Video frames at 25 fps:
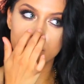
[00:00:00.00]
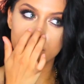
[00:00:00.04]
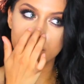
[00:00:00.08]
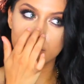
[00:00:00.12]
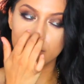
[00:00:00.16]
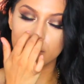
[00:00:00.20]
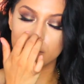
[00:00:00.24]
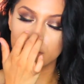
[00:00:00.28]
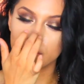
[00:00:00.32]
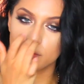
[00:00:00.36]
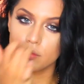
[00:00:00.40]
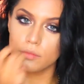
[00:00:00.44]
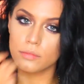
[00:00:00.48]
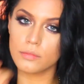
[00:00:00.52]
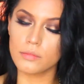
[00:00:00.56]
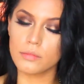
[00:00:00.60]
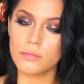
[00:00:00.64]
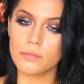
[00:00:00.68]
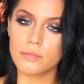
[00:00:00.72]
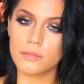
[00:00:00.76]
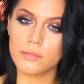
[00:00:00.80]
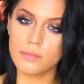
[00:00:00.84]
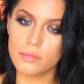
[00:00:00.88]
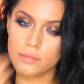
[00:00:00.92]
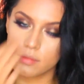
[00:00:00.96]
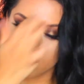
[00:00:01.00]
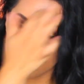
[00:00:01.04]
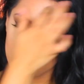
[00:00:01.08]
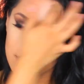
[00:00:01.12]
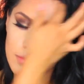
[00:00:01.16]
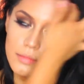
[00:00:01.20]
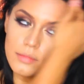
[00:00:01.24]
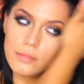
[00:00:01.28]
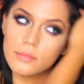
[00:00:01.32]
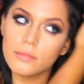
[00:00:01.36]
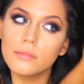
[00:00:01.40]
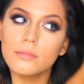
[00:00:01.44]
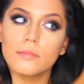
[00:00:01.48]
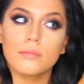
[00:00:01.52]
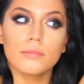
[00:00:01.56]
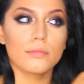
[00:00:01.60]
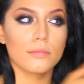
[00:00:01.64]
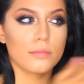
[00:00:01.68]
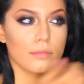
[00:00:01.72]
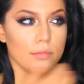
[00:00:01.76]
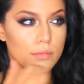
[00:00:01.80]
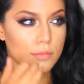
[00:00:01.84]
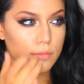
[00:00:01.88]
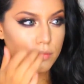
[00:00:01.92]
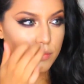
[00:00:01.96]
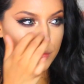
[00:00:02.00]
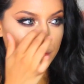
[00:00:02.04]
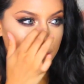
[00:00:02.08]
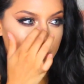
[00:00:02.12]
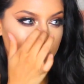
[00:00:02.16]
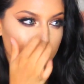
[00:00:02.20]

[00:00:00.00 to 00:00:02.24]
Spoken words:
right on the very tip of my nose.